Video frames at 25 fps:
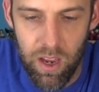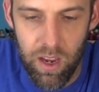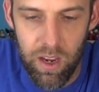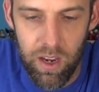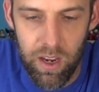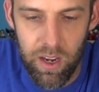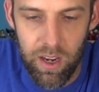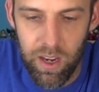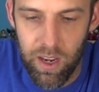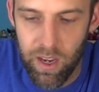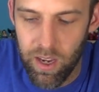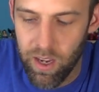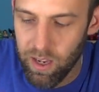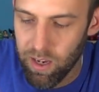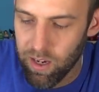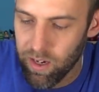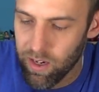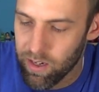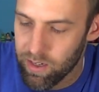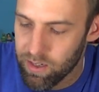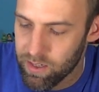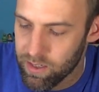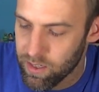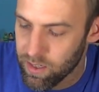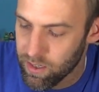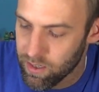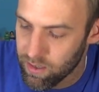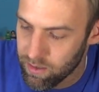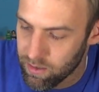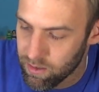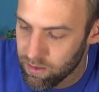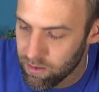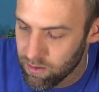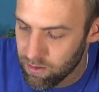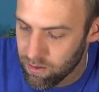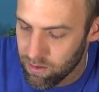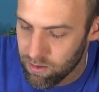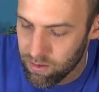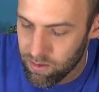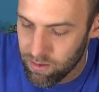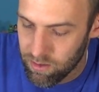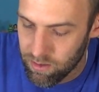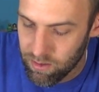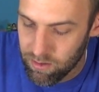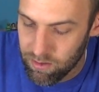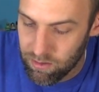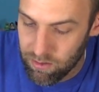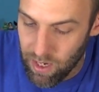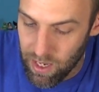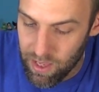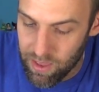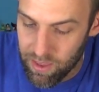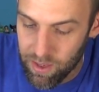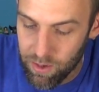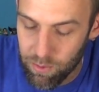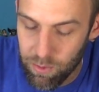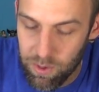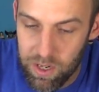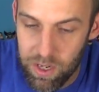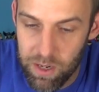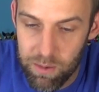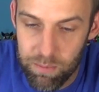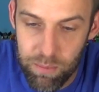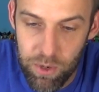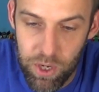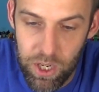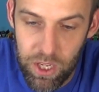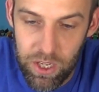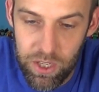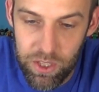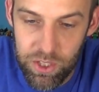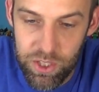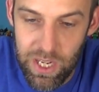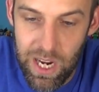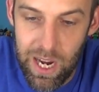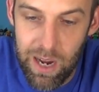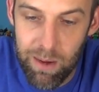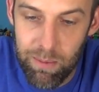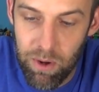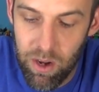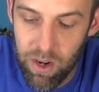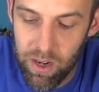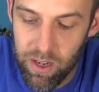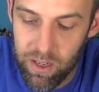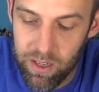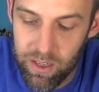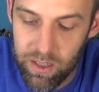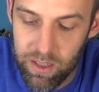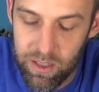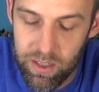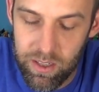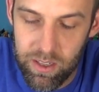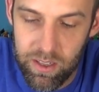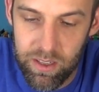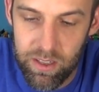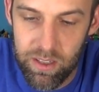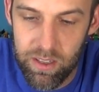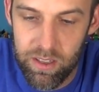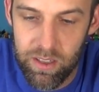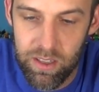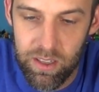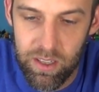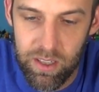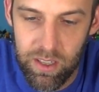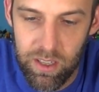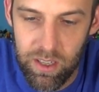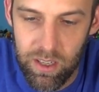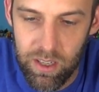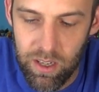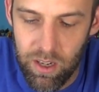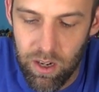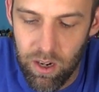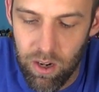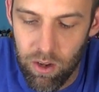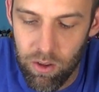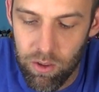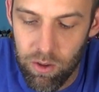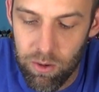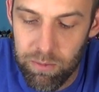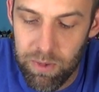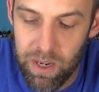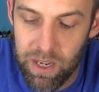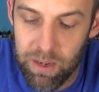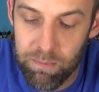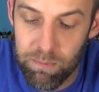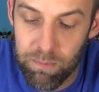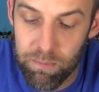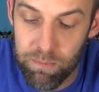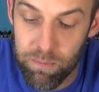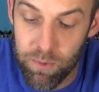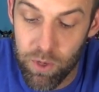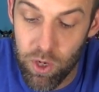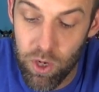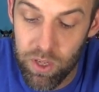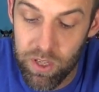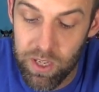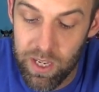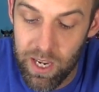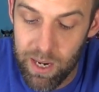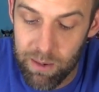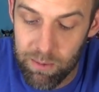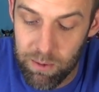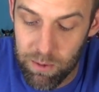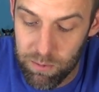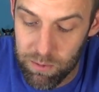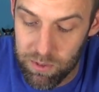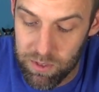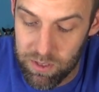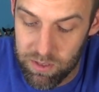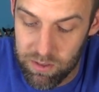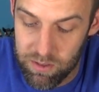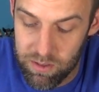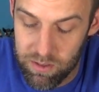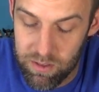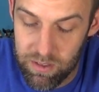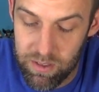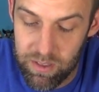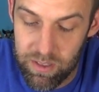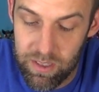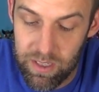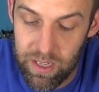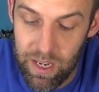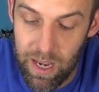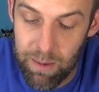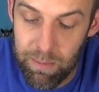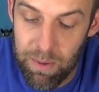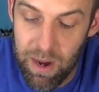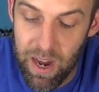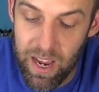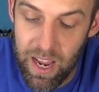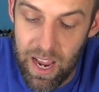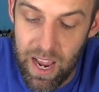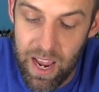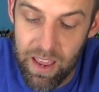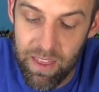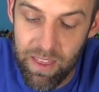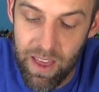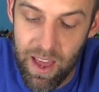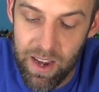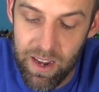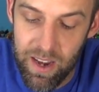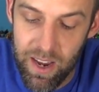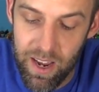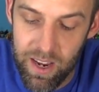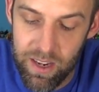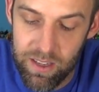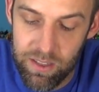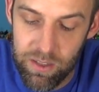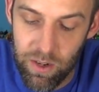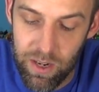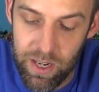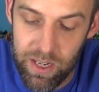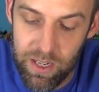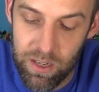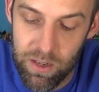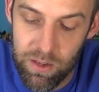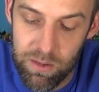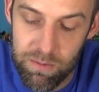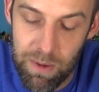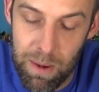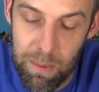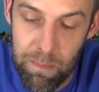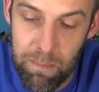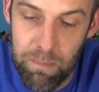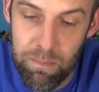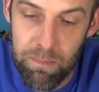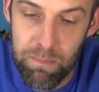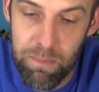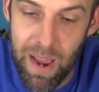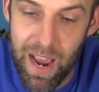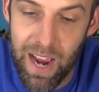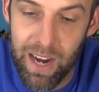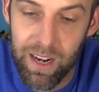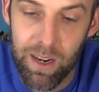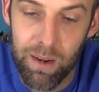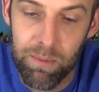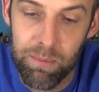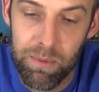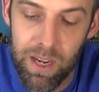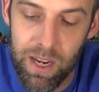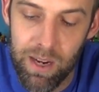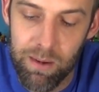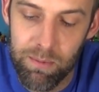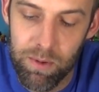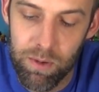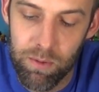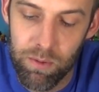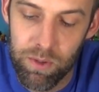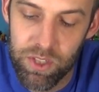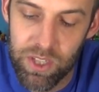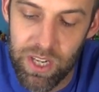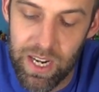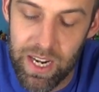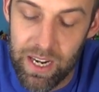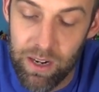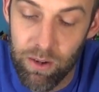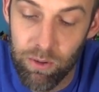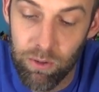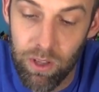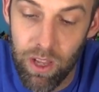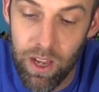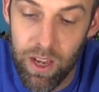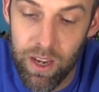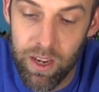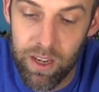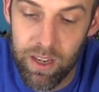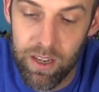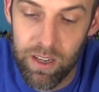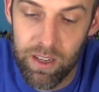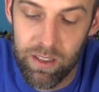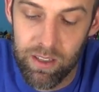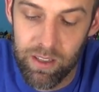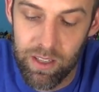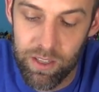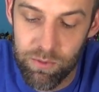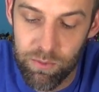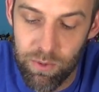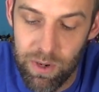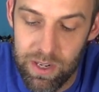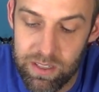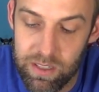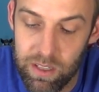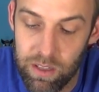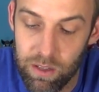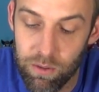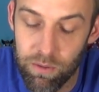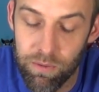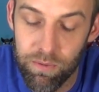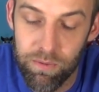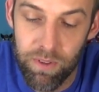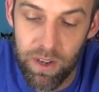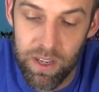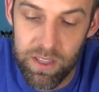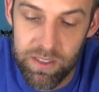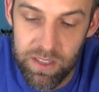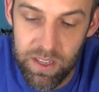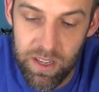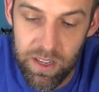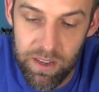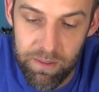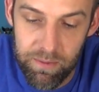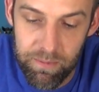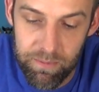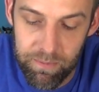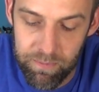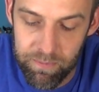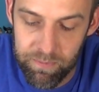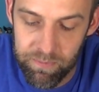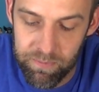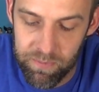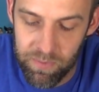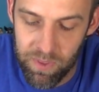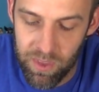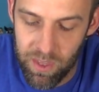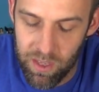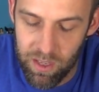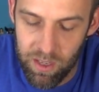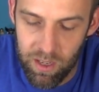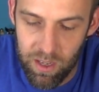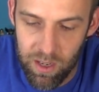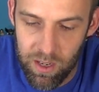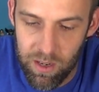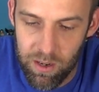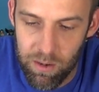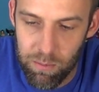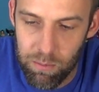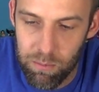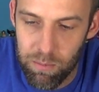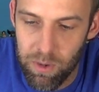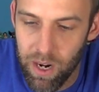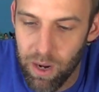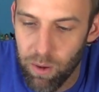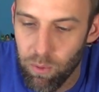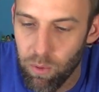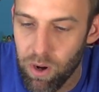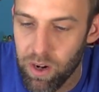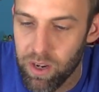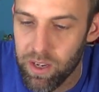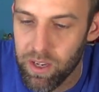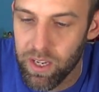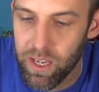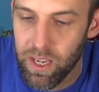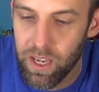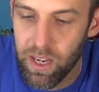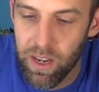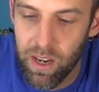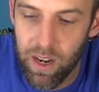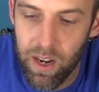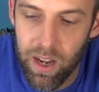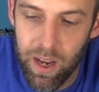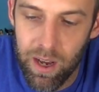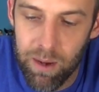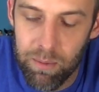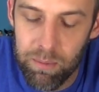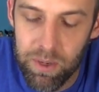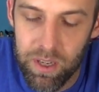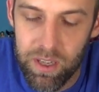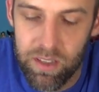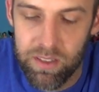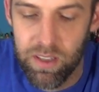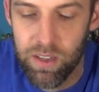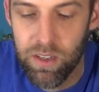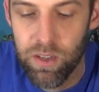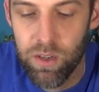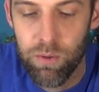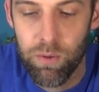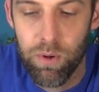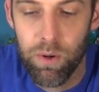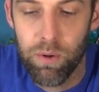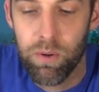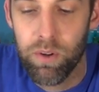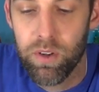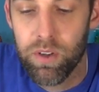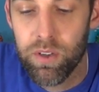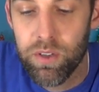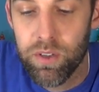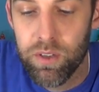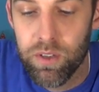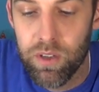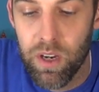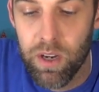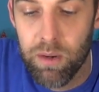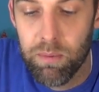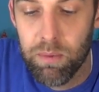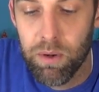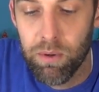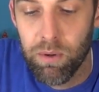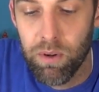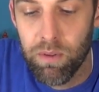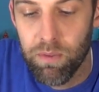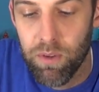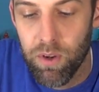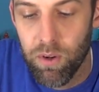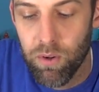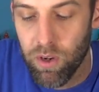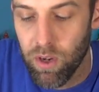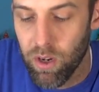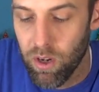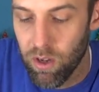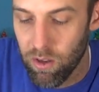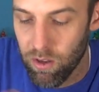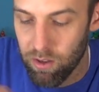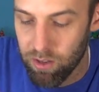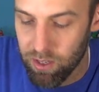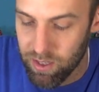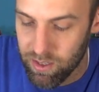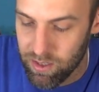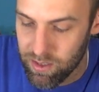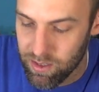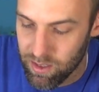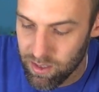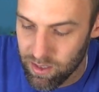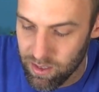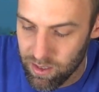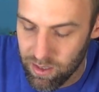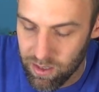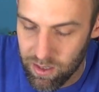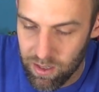and I think we did a pretty good job on it, although my good camera was MIA that day, so I had to use my backup camera, which I don't like. That's why it's a little fuzzy, but I wanted to get it up because I knew we were going to be reviewing all these